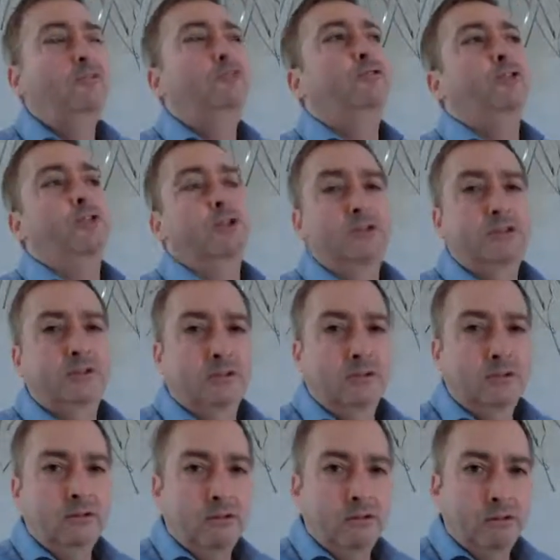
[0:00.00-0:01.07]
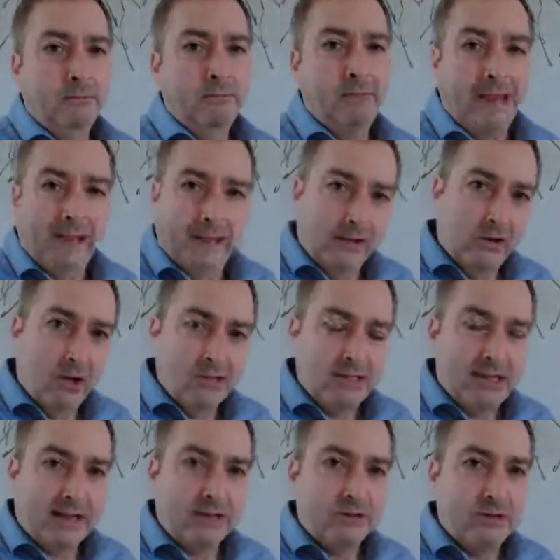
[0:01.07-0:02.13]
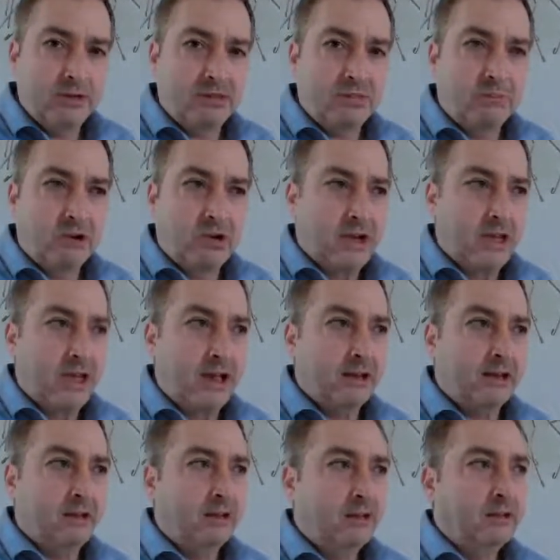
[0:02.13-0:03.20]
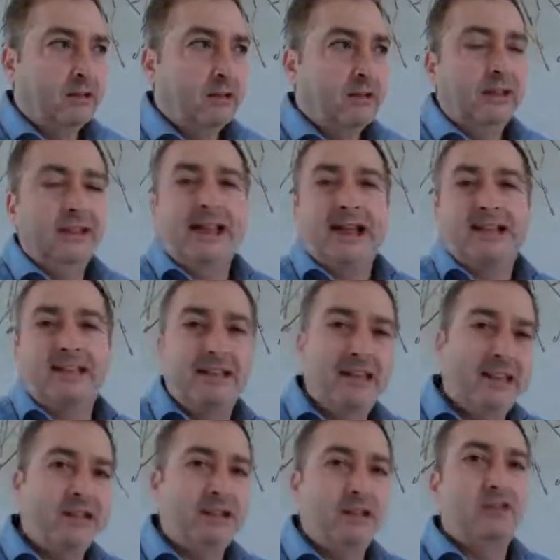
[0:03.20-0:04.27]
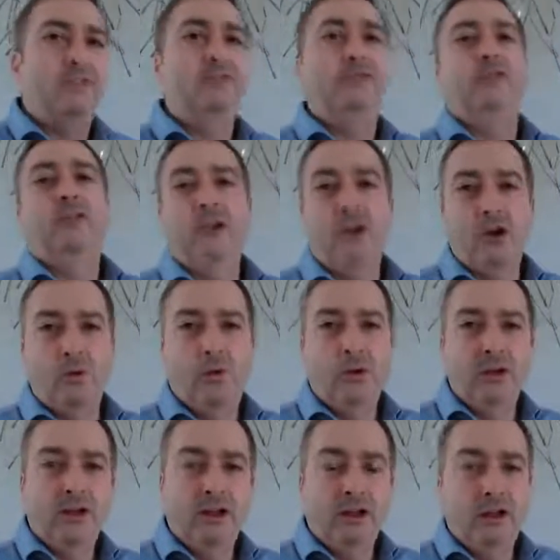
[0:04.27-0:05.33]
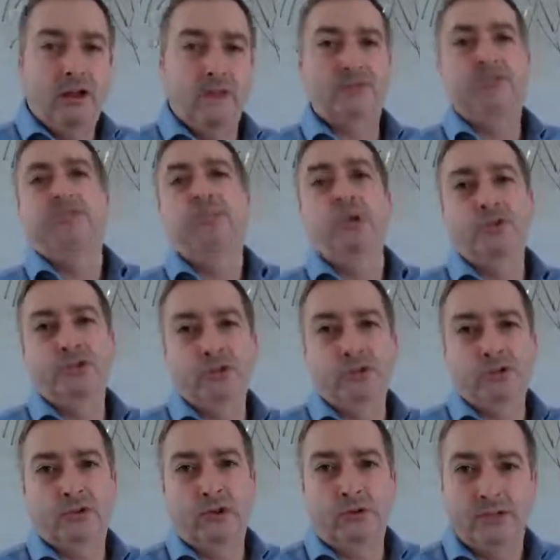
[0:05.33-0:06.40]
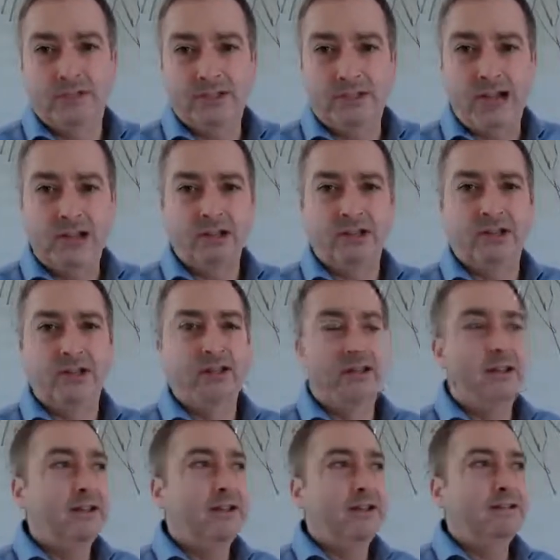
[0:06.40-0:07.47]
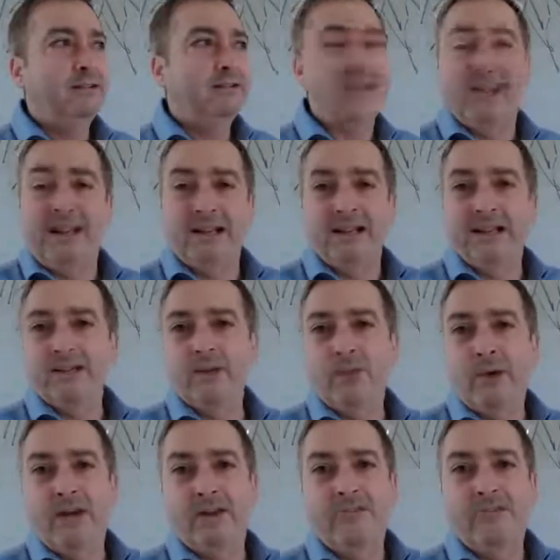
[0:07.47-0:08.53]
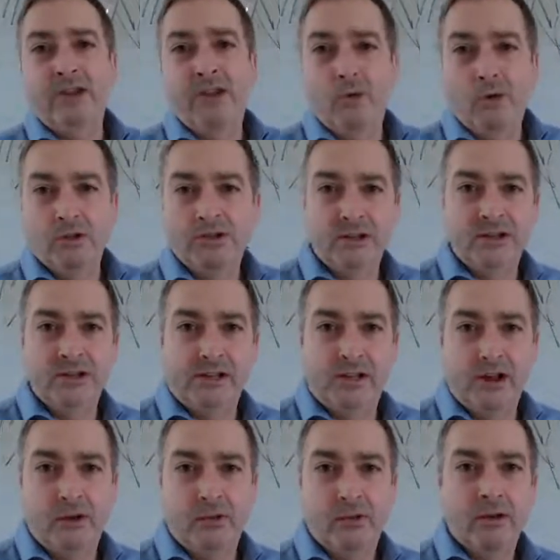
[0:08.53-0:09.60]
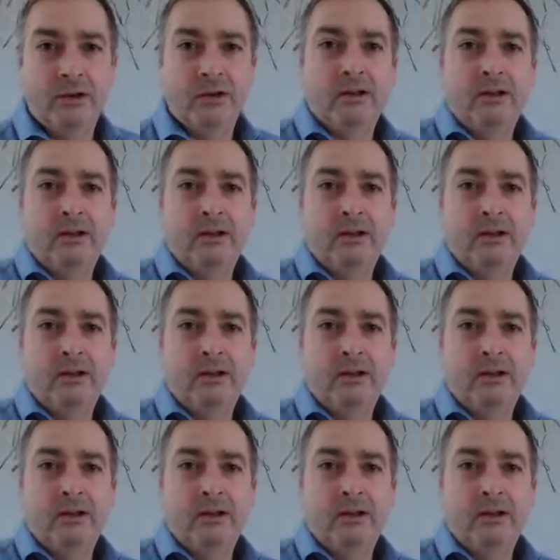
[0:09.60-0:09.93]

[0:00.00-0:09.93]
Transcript: first making contact with somebody and getting into the flow of a small talk conversation and taking it to wherever you want it to go.